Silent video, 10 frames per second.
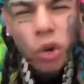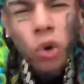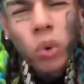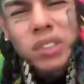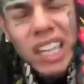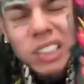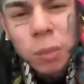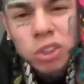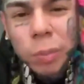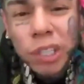But who was I
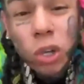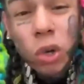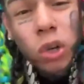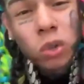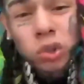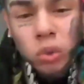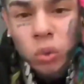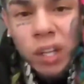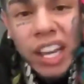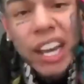supposed to be loyal
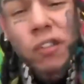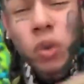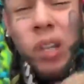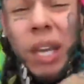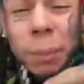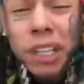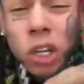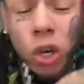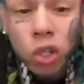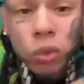to? If you can't
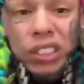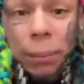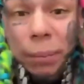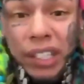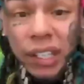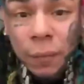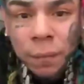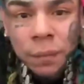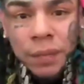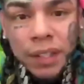be loyal to me,
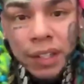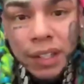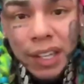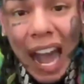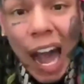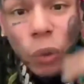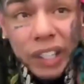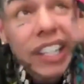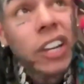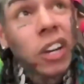
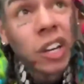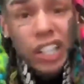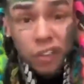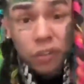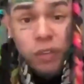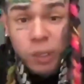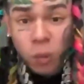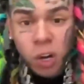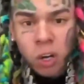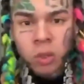out here in the free
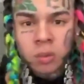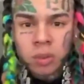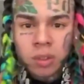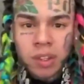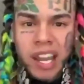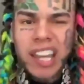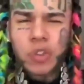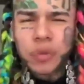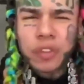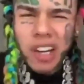world,
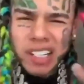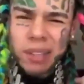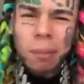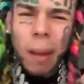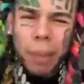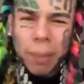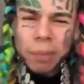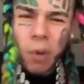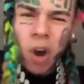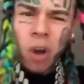and you fucking my
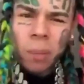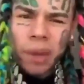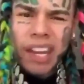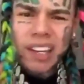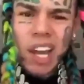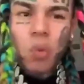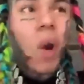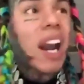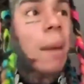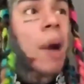baby mom, and
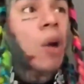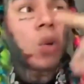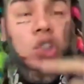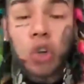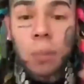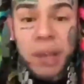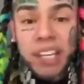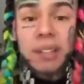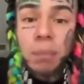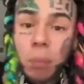while I'm out on tour
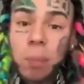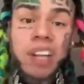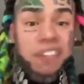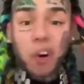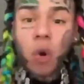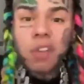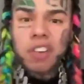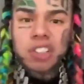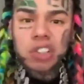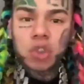making money for all
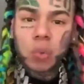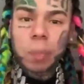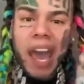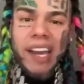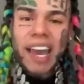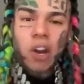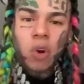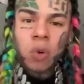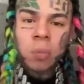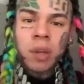of us, you back at
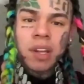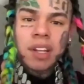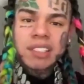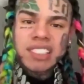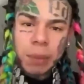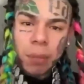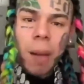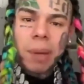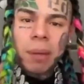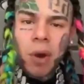home
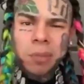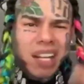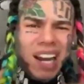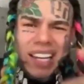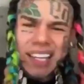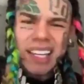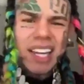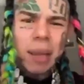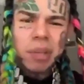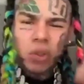sleeping with my baby mom, then I get
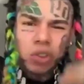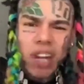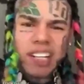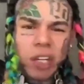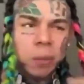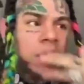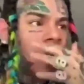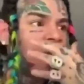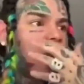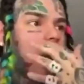kidnapped, then you try to kill
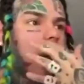me.